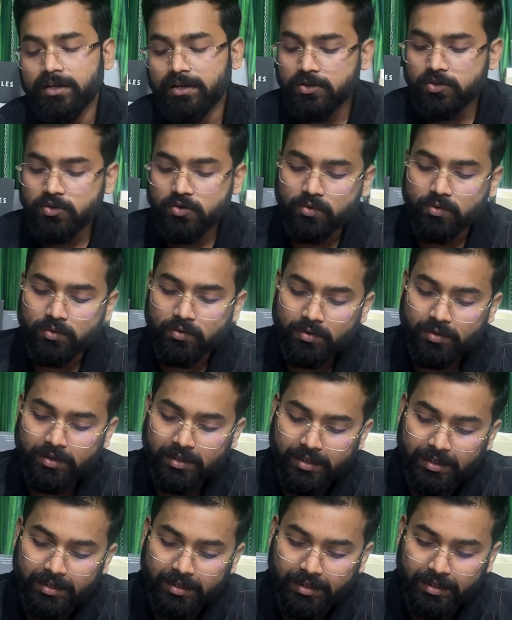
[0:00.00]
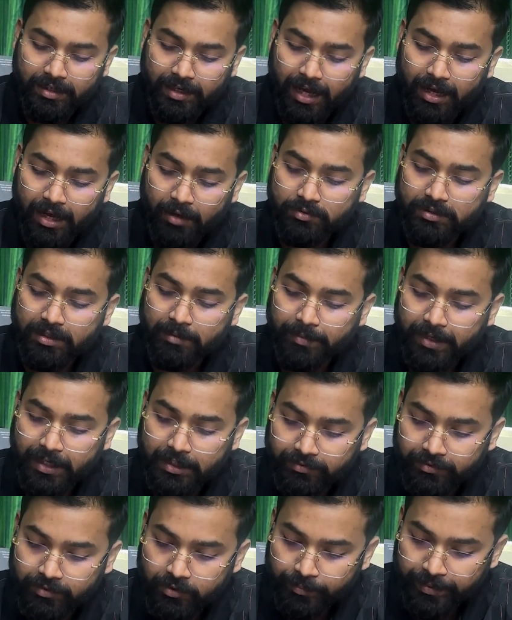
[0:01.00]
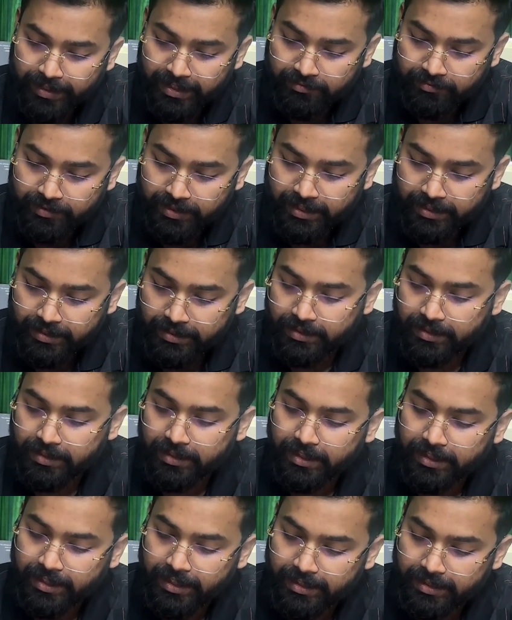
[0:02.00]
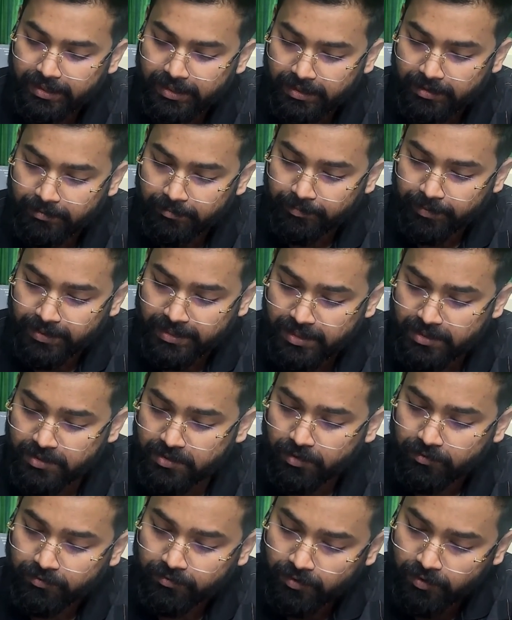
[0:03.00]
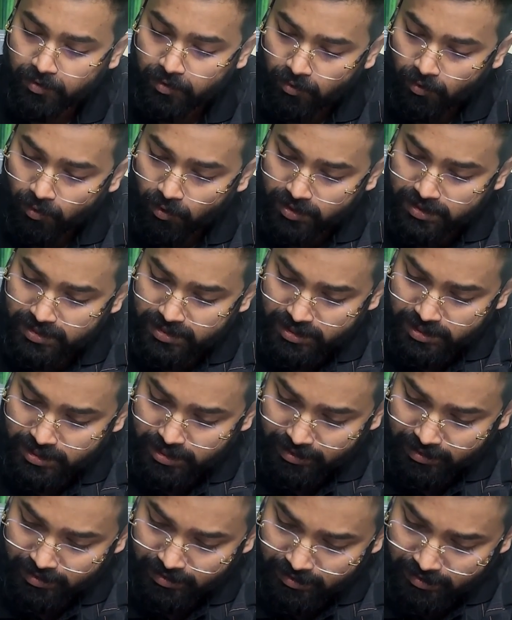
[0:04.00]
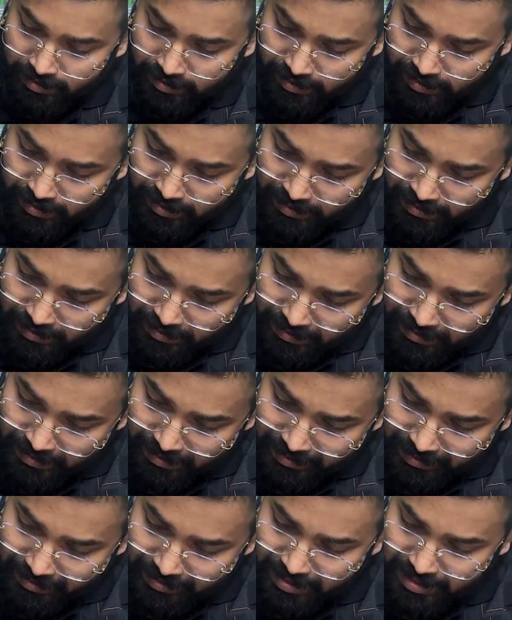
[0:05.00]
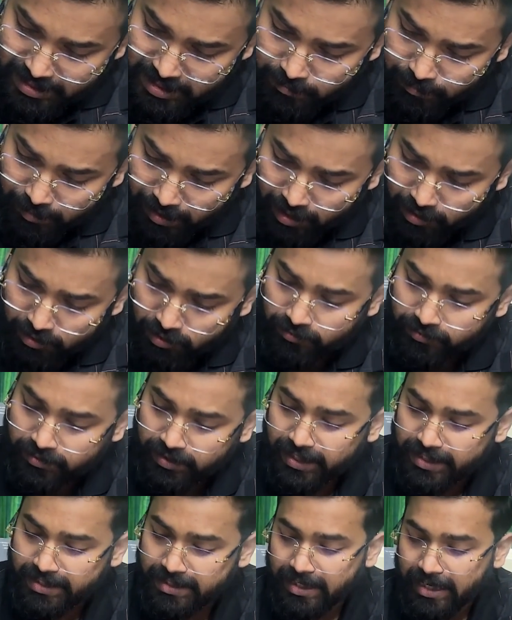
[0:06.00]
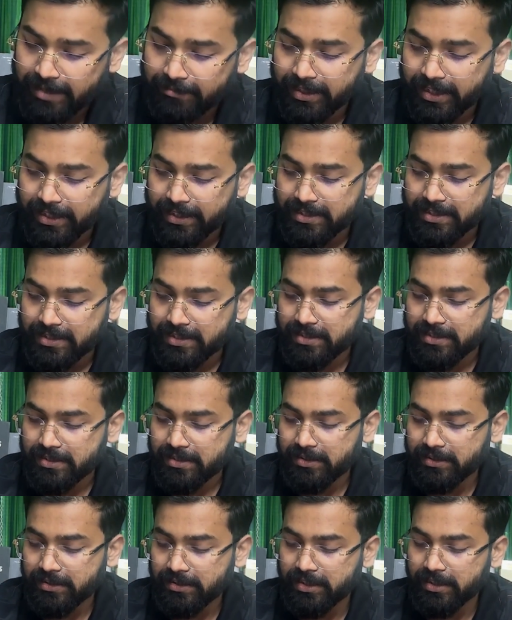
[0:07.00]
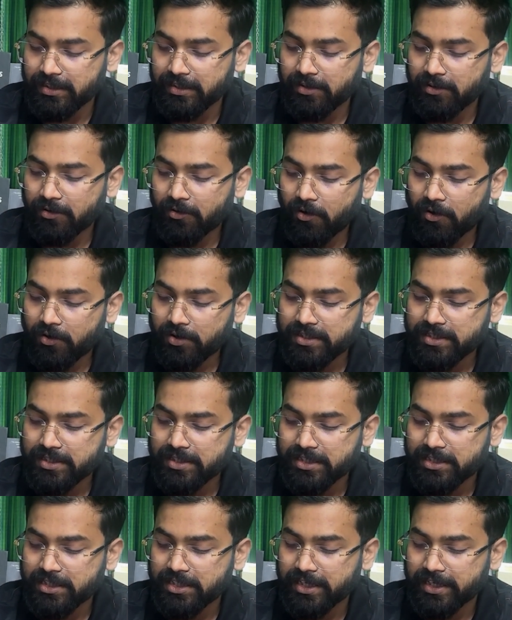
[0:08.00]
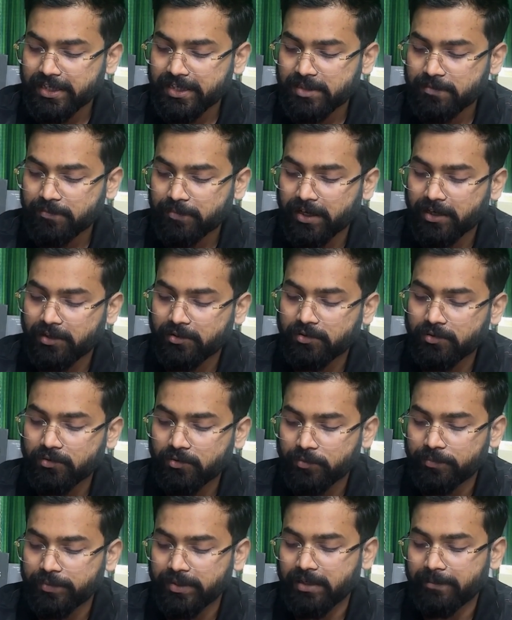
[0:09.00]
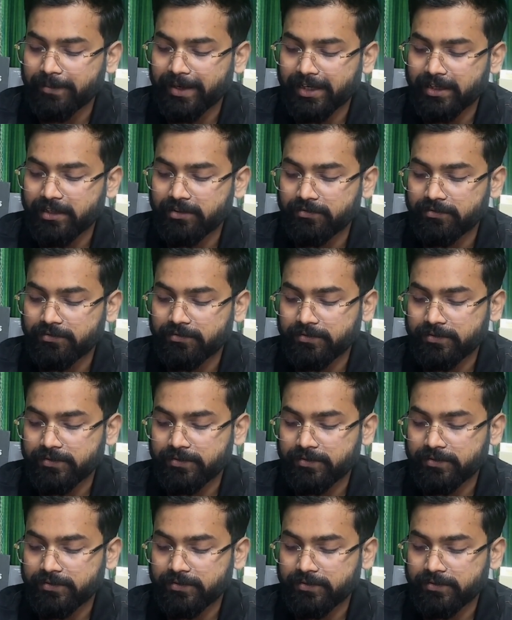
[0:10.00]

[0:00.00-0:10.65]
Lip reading: So now the pathway would be different. In the presence of oxygen, this part of the enzyme, that is the oxygenase part, would become active.